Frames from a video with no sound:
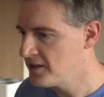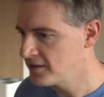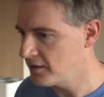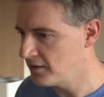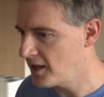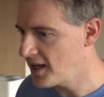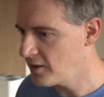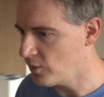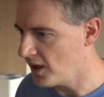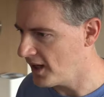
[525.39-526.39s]
So
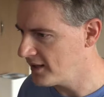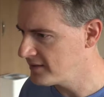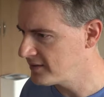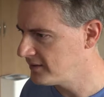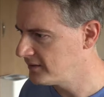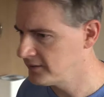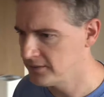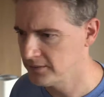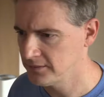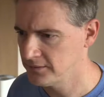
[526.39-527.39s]
likewise
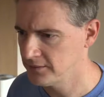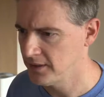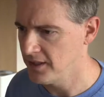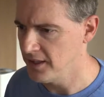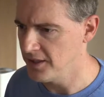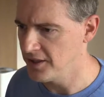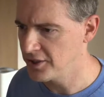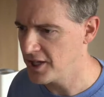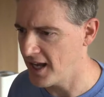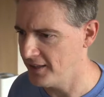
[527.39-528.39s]
in the
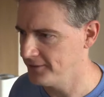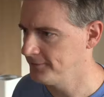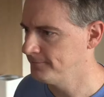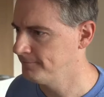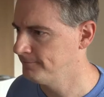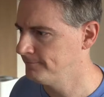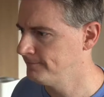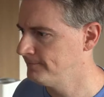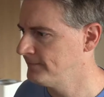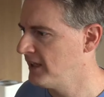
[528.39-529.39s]
chat.
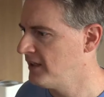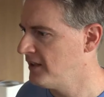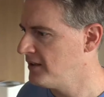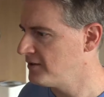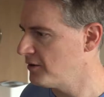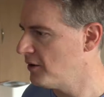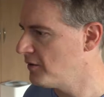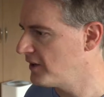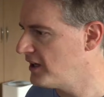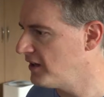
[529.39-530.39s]
So
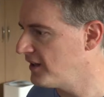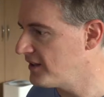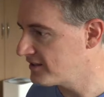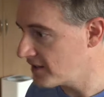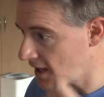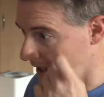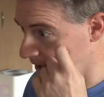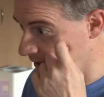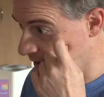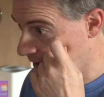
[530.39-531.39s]
over here on the
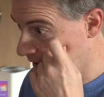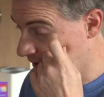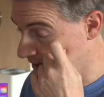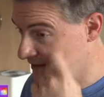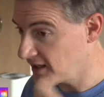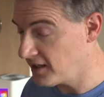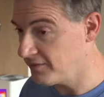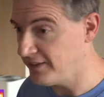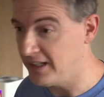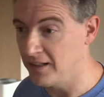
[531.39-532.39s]
side, instead
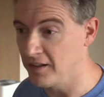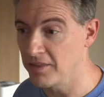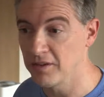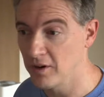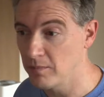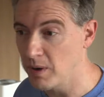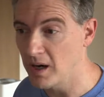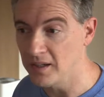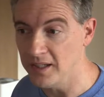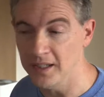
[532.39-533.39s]
of needing a
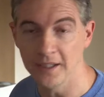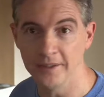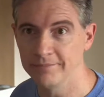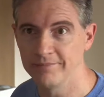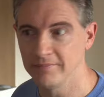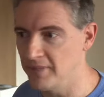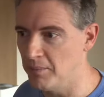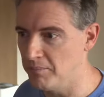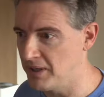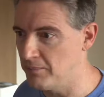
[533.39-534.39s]
third-party
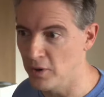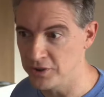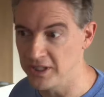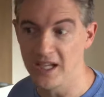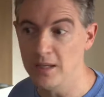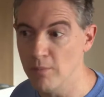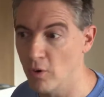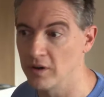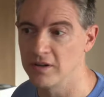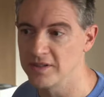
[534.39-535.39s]
Bitmoji
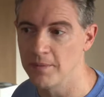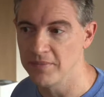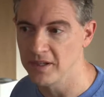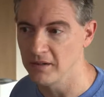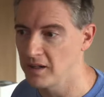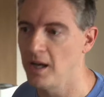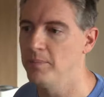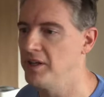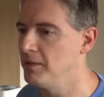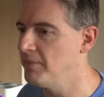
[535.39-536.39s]
keyboard or something, or
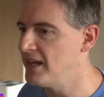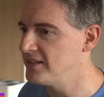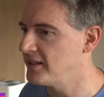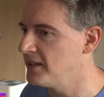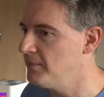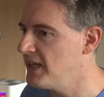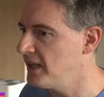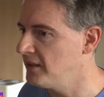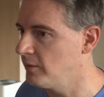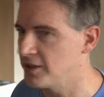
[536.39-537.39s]
copying and pasting them
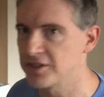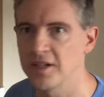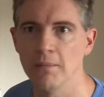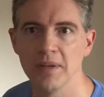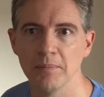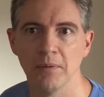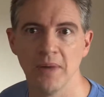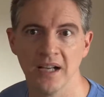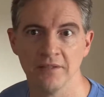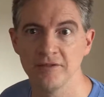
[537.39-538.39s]
in, which some people
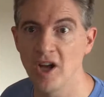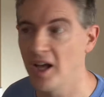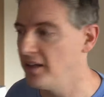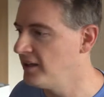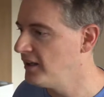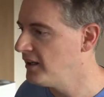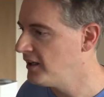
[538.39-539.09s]
might have done,